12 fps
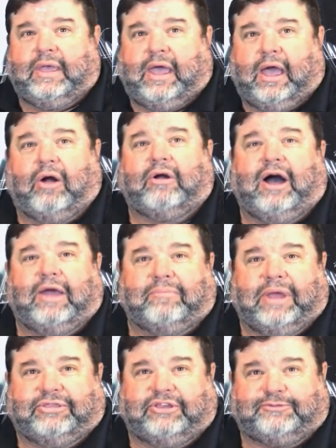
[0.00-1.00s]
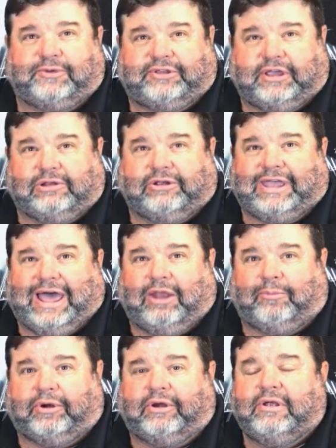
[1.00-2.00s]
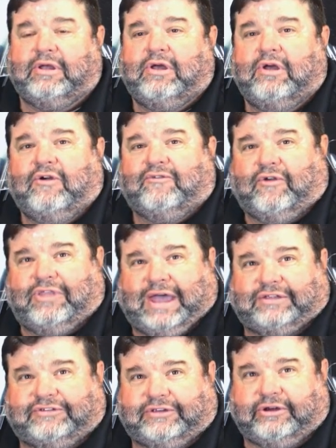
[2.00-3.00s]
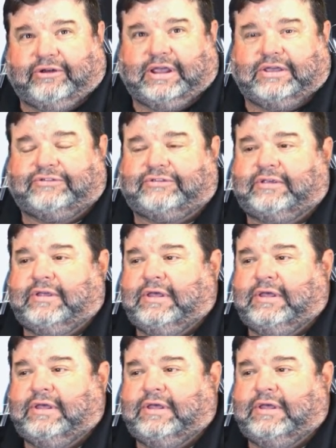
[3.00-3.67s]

Alcon made this particular caliper for that series.